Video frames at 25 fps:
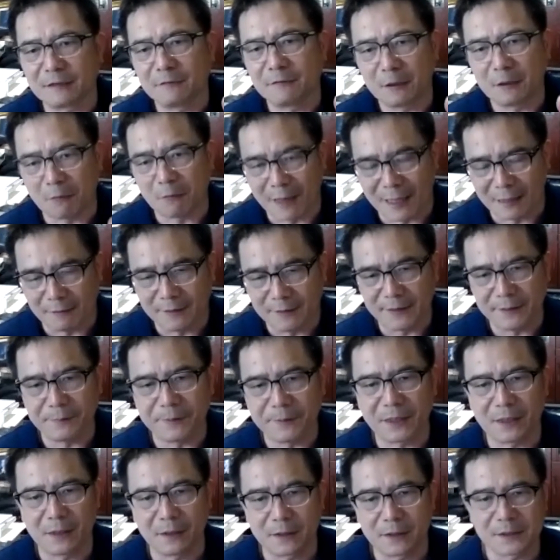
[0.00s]
with Huawei
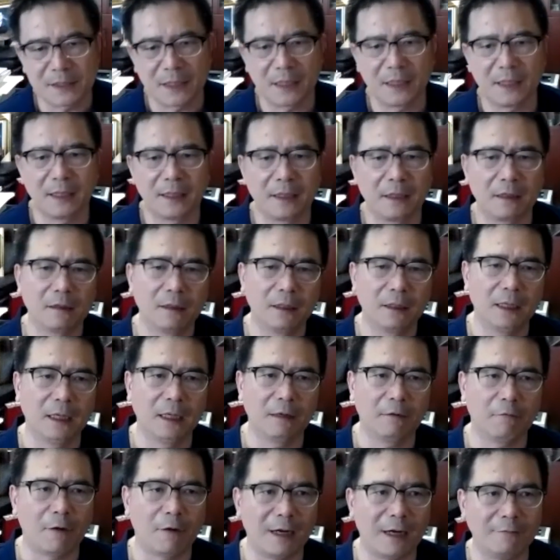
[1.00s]
because
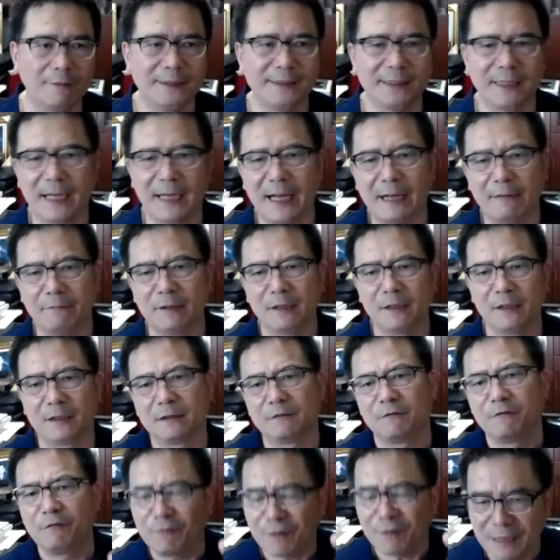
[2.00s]
uh, Huawei, they have a lot
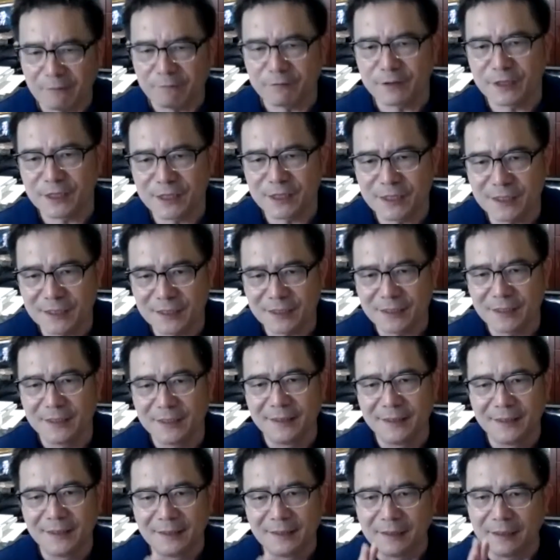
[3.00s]
of 5G
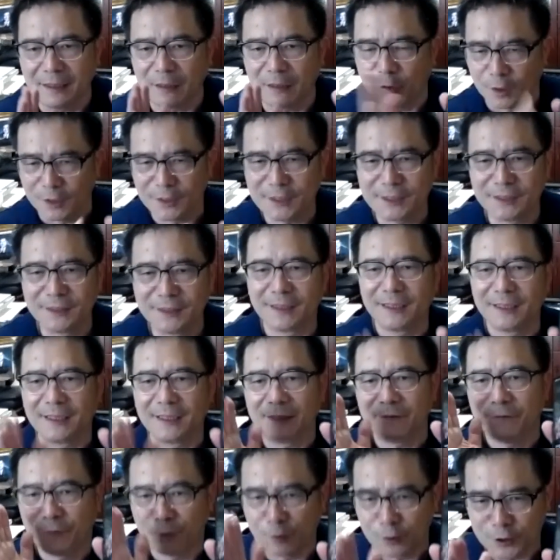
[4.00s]

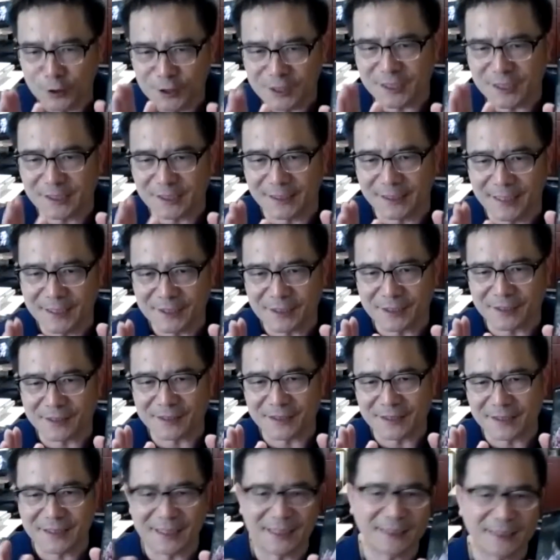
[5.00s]
originally 4G
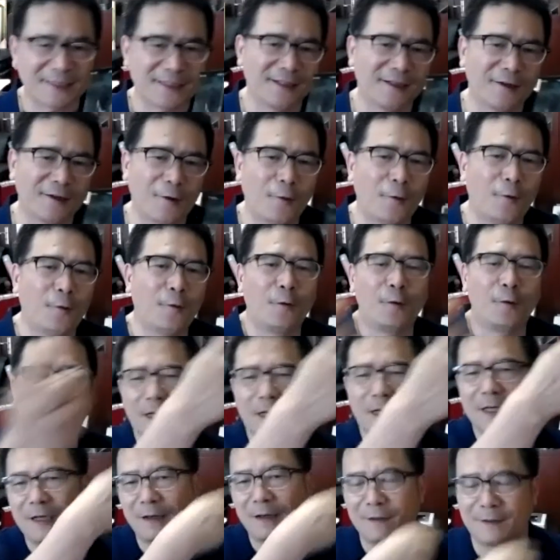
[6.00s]
stations that's uh, all
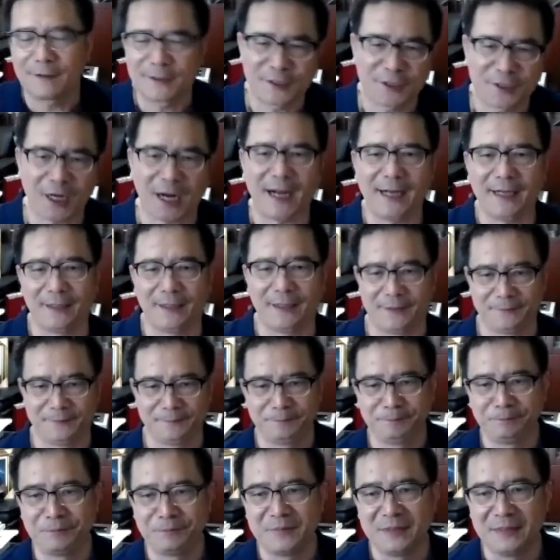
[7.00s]
across China.
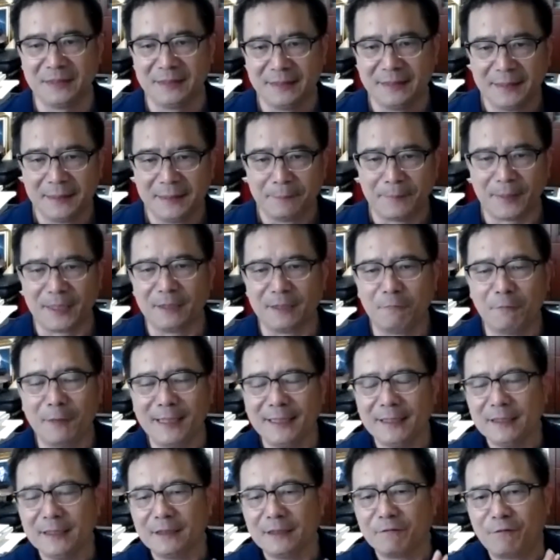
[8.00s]
Mm-hmm. But
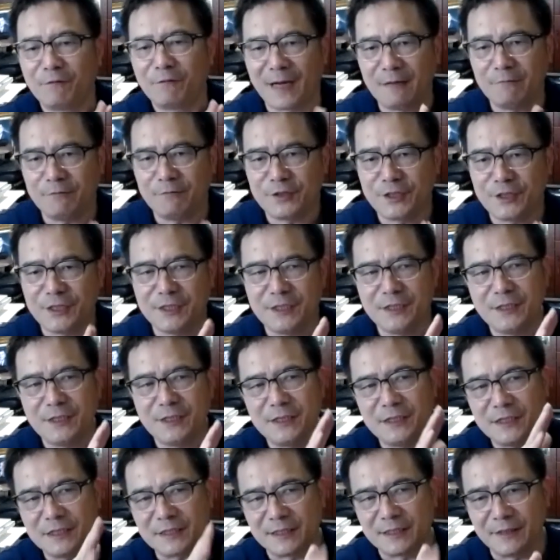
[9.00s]
when
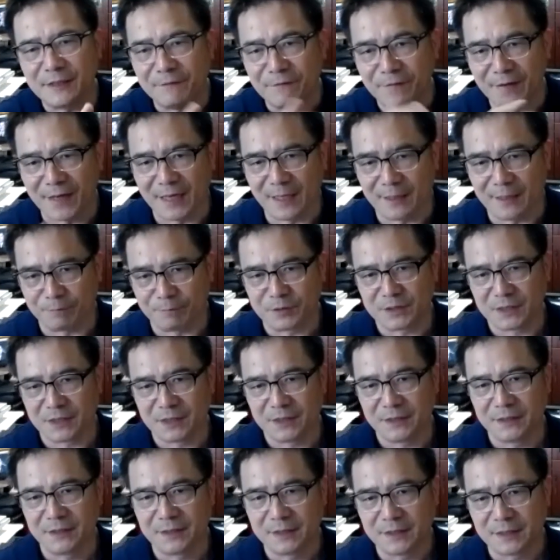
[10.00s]
5G is developed,
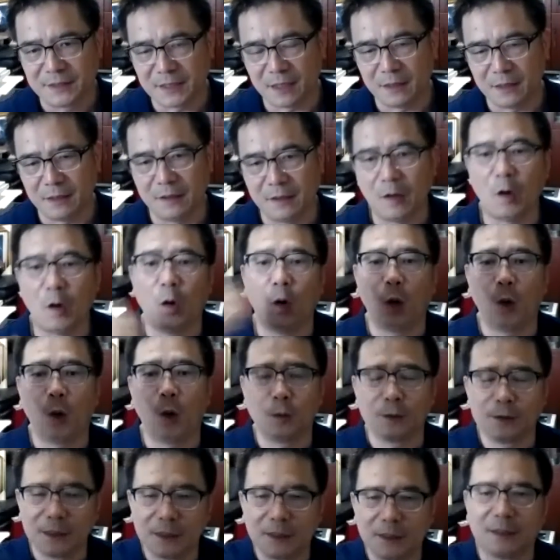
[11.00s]
so
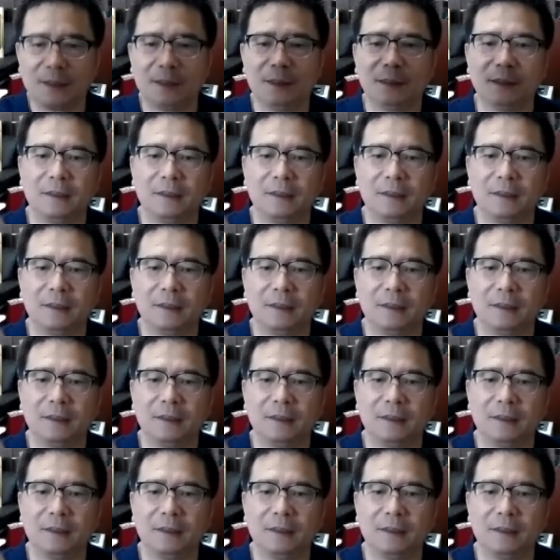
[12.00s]
all the